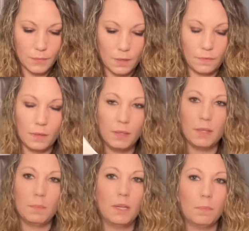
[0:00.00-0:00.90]
I feel like they
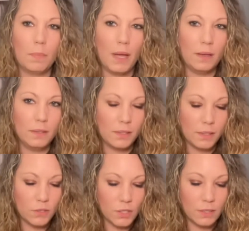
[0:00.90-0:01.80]
made a bad
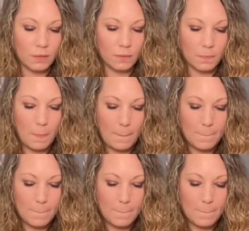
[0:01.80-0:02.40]
decision.